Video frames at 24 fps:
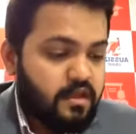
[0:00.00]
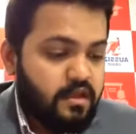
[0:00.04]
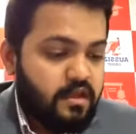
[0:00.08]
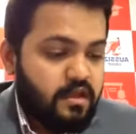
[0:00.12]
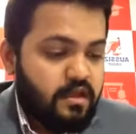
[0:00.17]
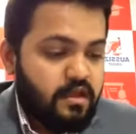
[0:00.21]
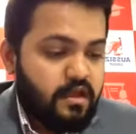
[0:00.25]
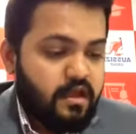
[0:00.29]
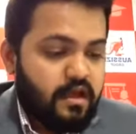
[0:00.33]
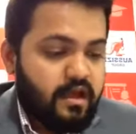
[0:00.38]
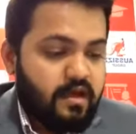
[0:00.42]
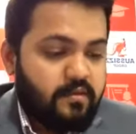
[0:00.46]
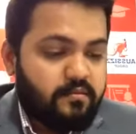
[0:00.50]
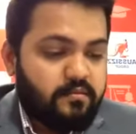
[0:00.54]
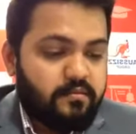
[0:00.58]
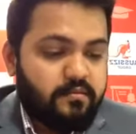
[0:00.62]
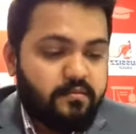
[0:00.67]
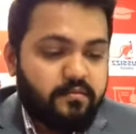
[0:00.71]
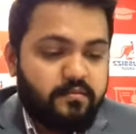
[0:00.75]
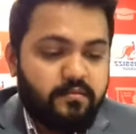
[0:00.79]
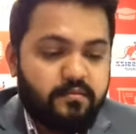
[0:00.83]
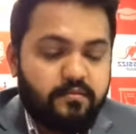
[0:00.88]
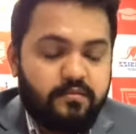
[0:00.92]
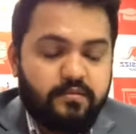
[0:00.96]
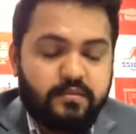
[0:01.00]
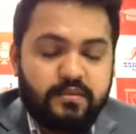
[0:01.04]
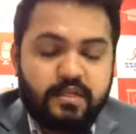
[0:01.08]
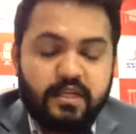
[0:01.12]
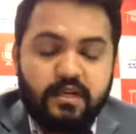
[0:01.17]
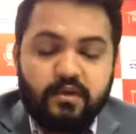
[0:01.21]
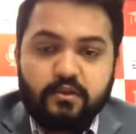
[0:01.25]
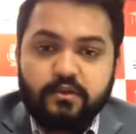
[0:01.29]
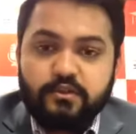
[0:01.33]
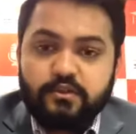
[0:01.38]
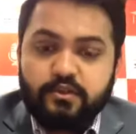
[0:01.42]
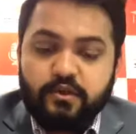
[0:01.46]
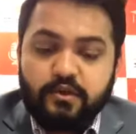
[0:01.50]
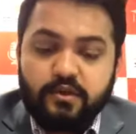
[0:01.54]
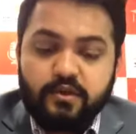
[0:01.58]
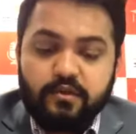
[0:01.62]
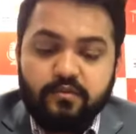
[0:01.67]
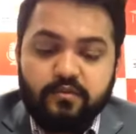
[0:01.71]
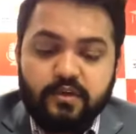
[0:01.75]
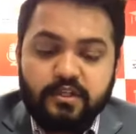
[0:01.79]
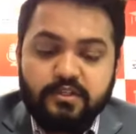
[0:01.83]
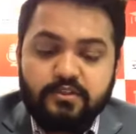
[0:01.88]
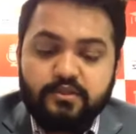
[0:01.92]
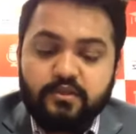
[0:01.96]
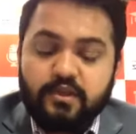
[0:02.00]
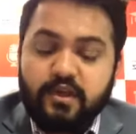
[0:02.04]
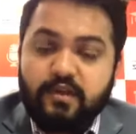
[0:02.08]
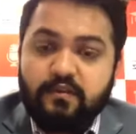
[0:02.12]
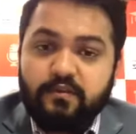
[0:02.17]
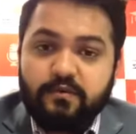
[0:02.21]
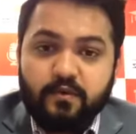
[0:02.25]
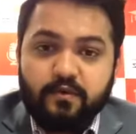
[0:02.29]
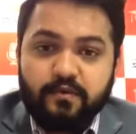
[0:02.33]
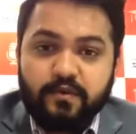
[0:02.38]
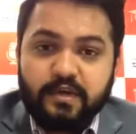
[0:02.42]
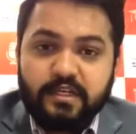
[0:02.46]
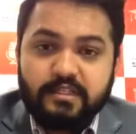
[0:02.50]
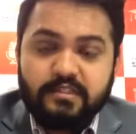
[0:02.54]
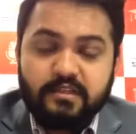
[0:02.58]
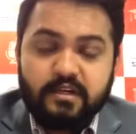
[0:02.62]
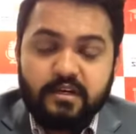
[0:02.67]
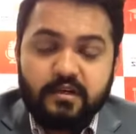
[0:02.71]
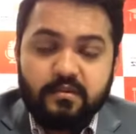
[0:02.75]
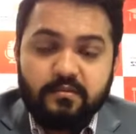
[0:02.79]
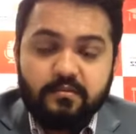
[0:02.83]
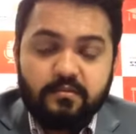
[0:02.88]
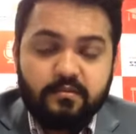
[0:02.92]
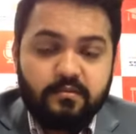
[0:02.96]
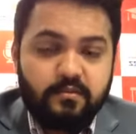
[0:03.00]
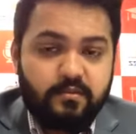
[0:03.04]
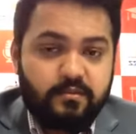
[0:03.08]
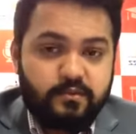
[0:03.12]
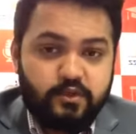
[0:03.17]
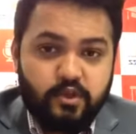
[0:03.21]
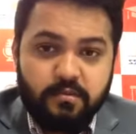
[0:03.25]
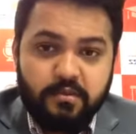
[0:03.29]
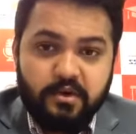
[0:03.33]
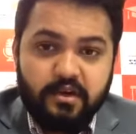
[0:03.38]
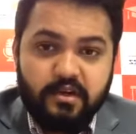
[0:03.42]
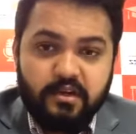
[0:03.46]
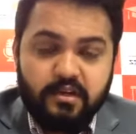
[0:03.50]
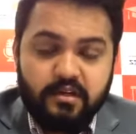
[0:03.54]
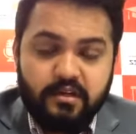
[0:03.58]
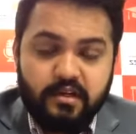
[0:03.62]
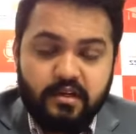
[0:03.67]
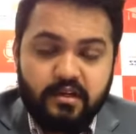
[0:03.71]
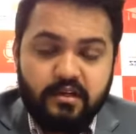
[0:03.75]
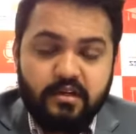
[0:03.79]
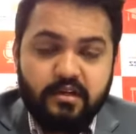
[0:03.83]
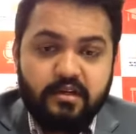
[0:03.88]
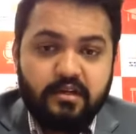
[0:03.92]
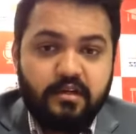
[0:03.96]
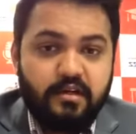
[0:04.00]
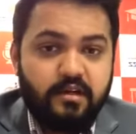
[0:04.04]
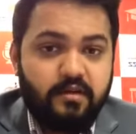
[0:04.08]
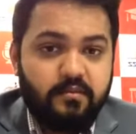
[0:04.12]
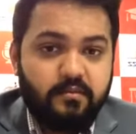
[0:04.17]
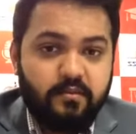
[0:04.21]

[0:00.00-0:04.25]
Then also, once you have 457 job ready done,